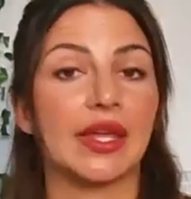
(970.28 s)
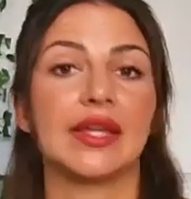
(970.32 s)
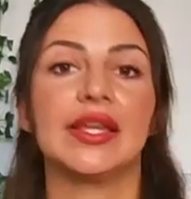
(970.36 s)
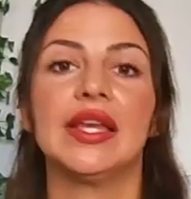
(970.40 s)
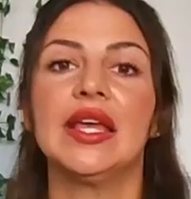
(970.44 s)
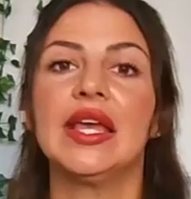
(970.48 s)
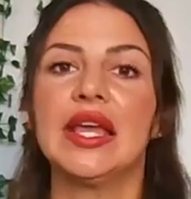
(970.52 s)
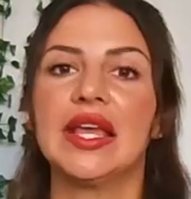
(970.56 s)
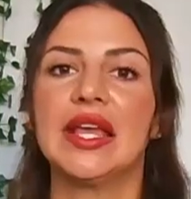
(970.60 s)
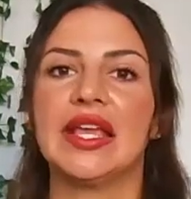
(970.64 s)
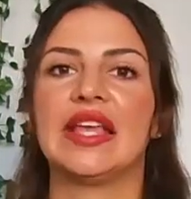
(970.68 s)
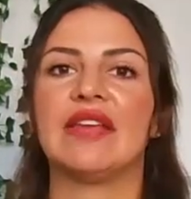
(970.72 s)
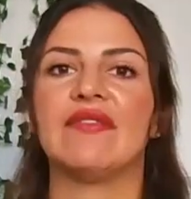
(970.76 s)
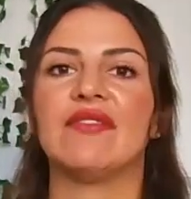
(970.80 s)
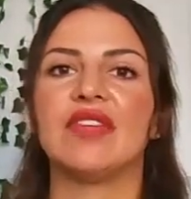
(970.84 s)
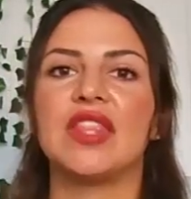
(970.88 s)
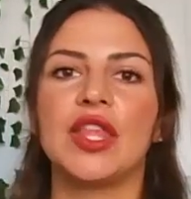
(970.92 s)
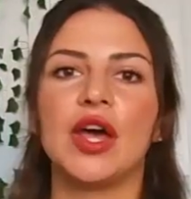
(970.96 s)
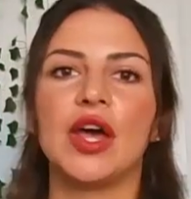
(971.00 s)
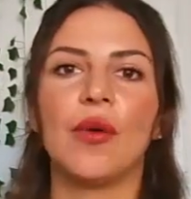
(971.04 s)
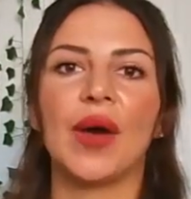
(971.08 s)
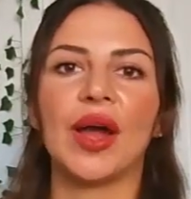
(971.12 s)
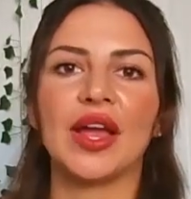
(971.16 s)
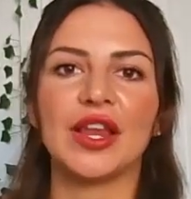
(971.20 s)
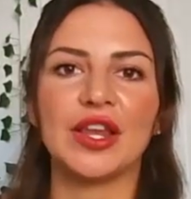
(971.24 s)
like, even
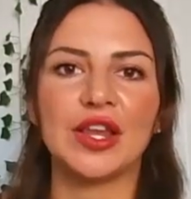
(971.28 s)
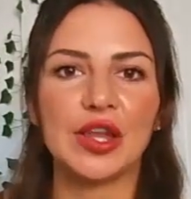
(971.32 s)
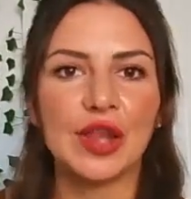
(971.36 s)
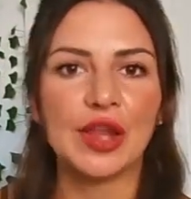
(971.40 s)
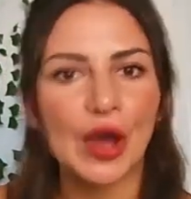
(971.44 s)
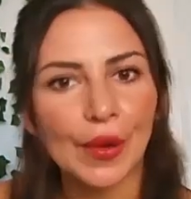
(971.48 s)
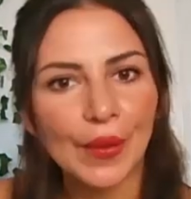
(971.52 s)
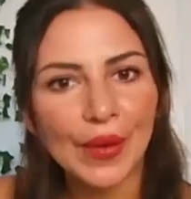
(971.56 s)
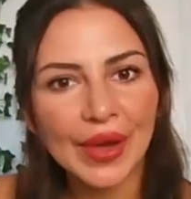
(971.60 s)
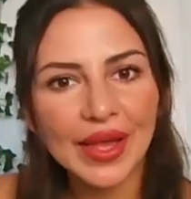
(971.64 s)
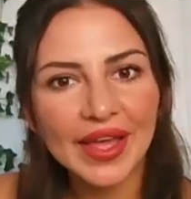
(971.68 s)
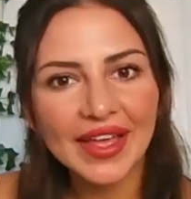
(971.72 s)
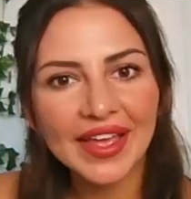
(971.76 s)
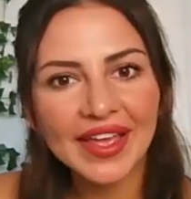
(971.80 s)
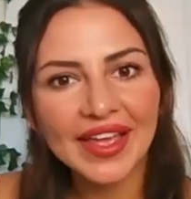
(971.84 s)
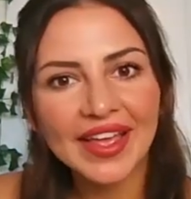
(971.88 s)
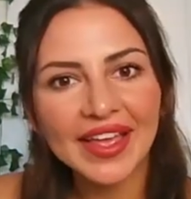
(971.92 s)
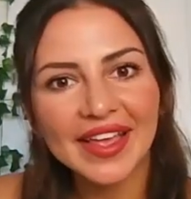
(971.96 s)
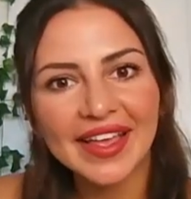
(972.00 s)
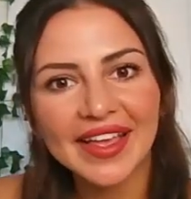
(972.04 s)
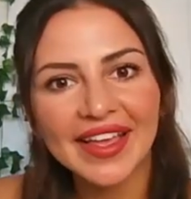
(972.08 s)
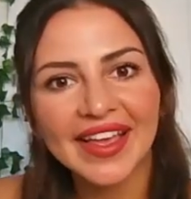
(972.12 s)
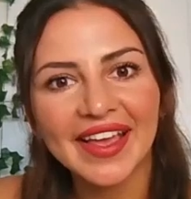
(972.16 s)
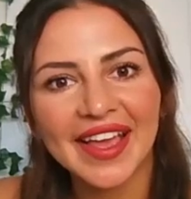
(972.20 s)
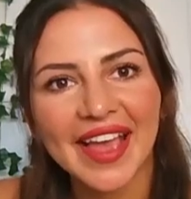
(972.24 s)
though I know it,
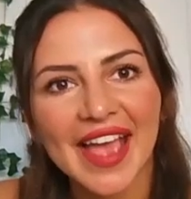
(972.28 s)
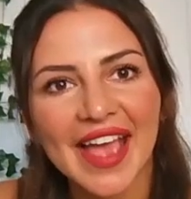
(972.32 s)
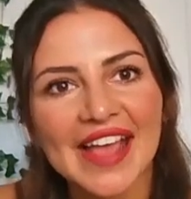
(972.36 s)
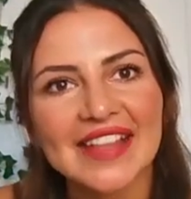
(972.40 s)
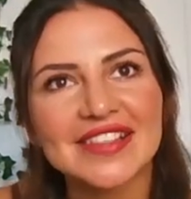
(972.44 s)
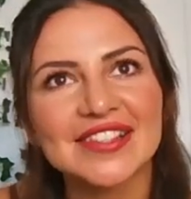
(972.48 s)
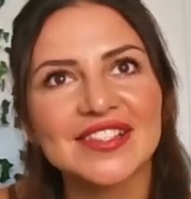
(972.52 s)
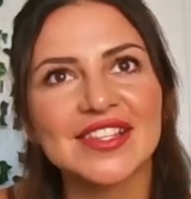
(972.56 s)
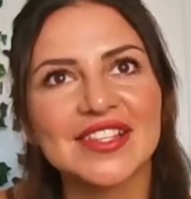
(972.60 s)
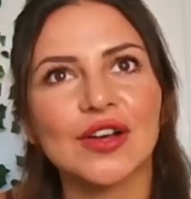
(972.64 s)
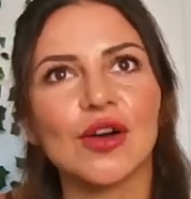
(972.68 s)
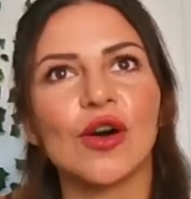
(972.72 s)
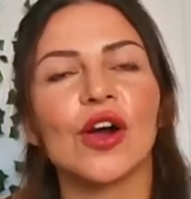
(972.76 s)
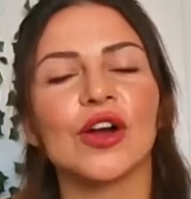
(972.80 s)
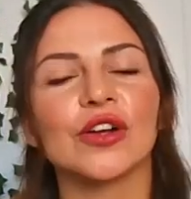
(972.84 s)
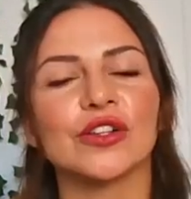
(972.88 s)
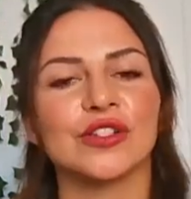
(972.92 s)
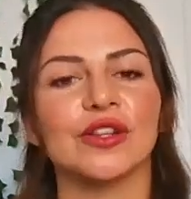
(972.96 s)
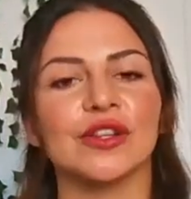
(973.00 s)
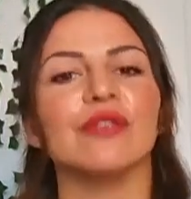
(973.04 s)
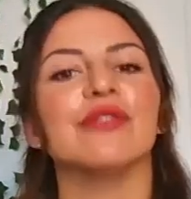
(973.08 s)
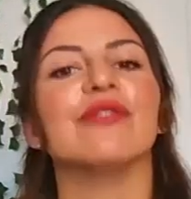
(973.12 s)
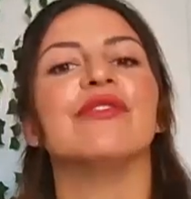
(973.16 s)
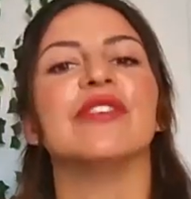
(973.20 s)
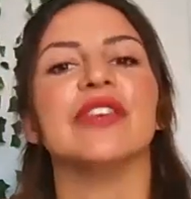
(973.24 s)
it's still hard
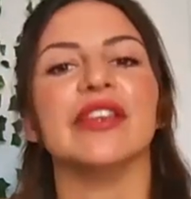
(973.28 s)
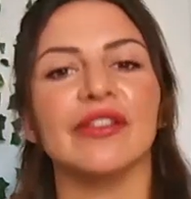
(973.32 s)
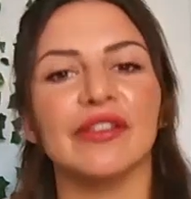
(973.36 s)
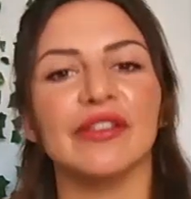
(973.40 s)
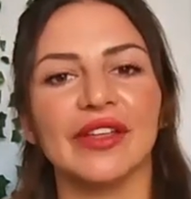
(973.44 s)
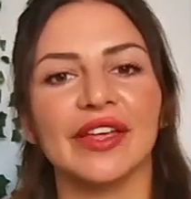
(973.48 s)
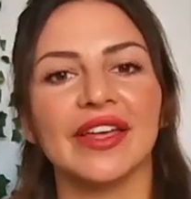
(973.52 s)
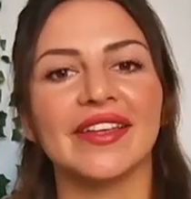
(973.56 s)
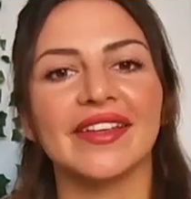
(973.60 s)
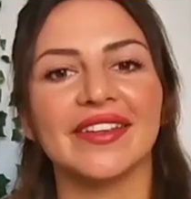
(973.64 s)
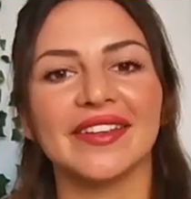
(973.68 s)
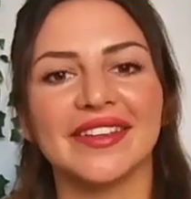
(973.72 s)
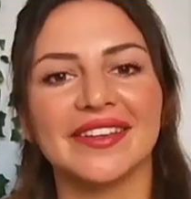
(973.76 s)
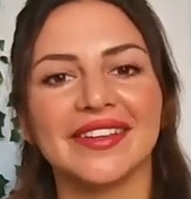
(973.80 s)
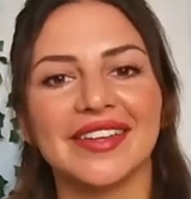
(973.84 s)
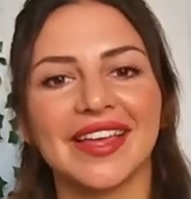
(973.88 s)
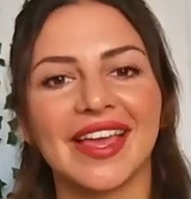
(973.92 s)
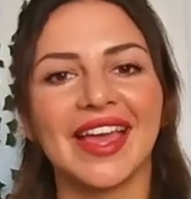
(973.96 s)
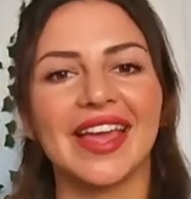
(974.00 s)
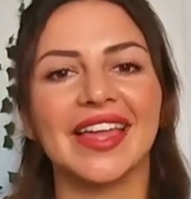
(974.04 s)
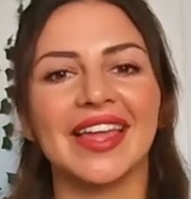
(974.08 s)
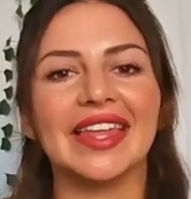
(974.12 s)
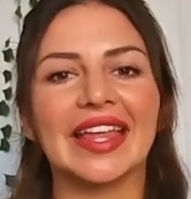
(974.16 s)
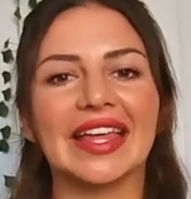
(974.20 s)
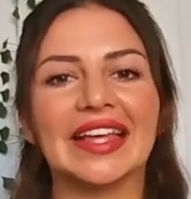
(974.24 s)
to feel it
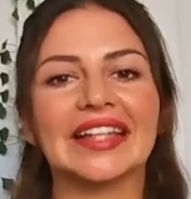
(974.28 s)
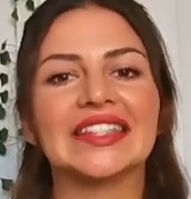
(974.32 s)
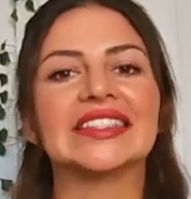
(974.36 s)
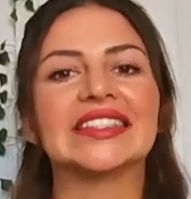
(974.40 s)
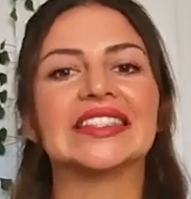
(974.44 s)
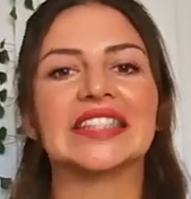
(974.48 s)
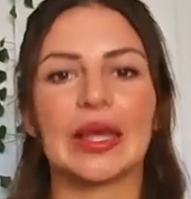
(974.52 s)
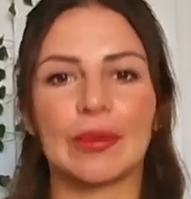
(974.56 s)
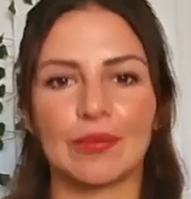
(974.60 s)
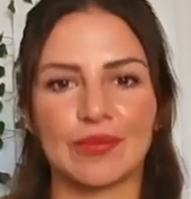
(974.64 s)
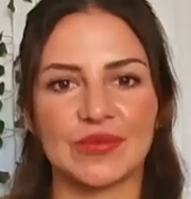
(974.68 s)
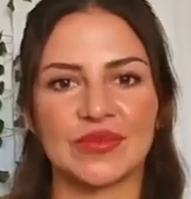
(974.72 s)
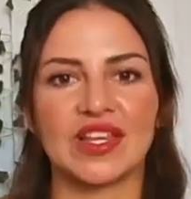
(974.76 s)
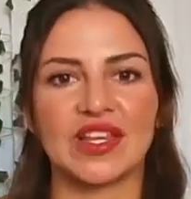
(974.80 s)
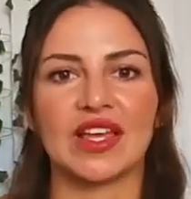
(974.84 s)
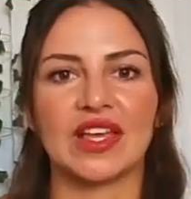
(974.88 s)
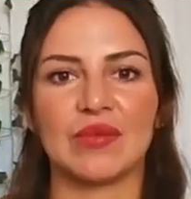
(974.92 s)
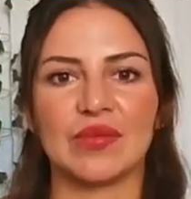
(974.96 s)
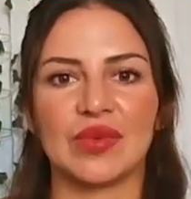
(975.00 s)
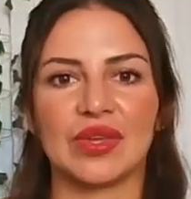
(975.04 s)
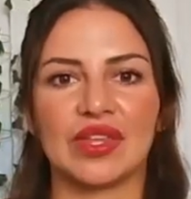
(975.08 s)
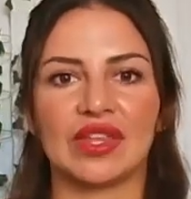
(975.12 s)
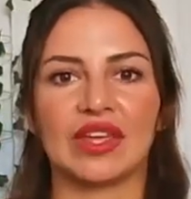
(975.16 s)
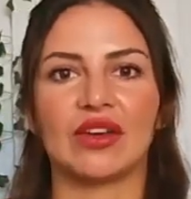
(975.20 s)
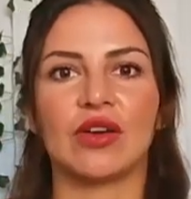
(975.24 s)
and accept it
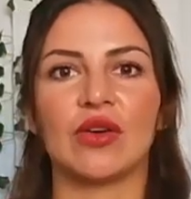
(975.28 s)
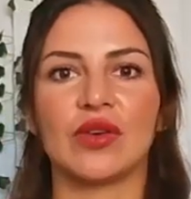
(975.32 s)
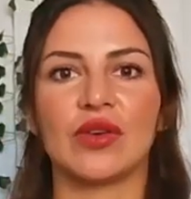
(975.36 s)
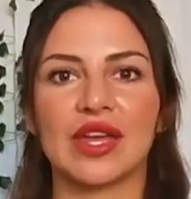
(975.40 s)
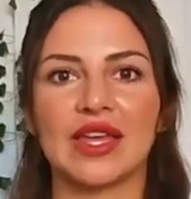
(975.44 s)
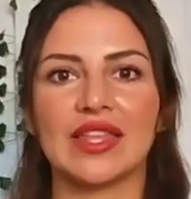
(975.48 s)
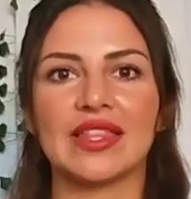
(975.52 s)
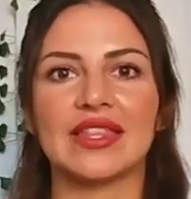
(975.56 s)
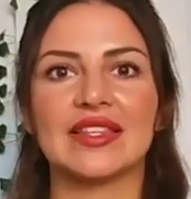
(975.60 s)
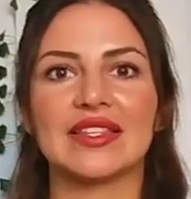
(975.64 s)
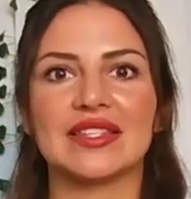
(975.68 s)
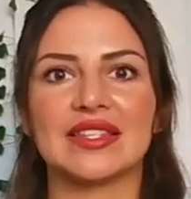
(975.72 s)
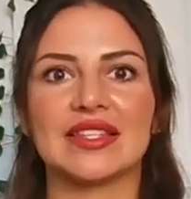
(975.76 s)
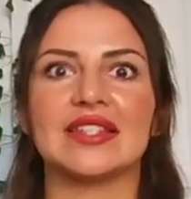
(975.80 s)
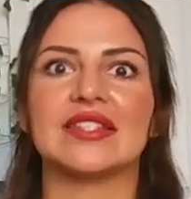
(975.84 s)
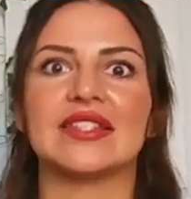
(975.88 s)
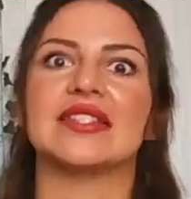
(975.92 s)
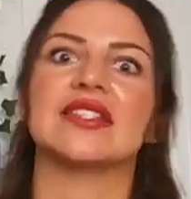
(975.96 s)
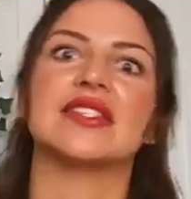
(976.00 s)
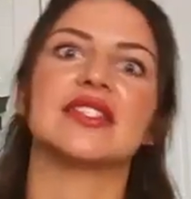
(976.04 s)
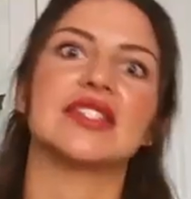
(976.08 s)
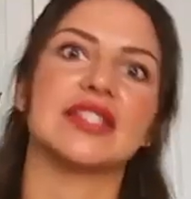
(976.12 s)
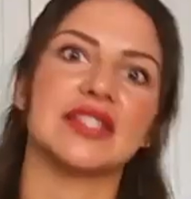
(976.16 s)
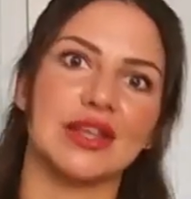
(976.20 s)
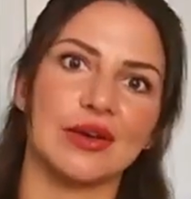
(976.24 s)
and be like, okay, this is
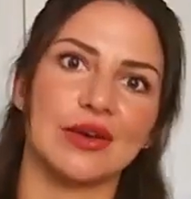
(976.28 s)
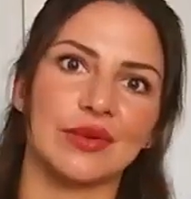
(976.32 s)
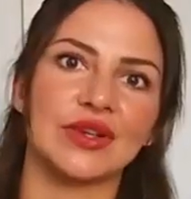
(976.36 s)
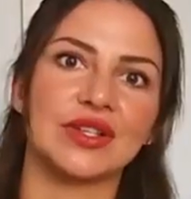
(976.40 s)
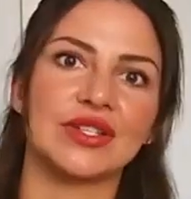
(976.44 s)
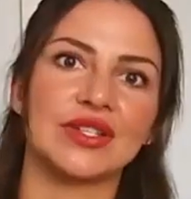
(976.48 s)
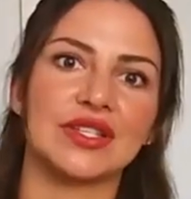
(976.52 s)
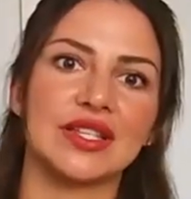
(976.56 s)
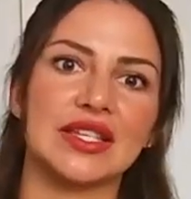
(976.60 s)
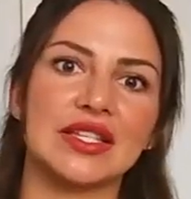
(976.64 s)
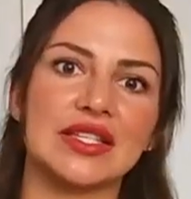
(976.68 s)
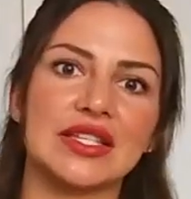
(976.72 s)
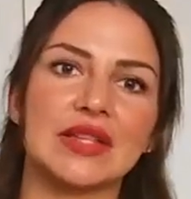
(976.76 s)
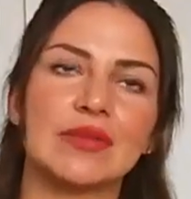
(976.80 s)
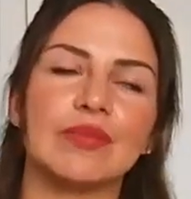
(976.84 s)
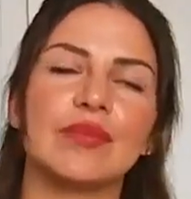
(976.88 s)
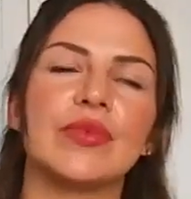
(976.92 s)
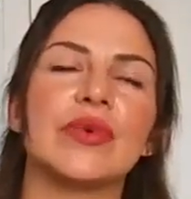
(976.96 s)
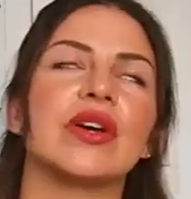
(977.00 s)
the slower season.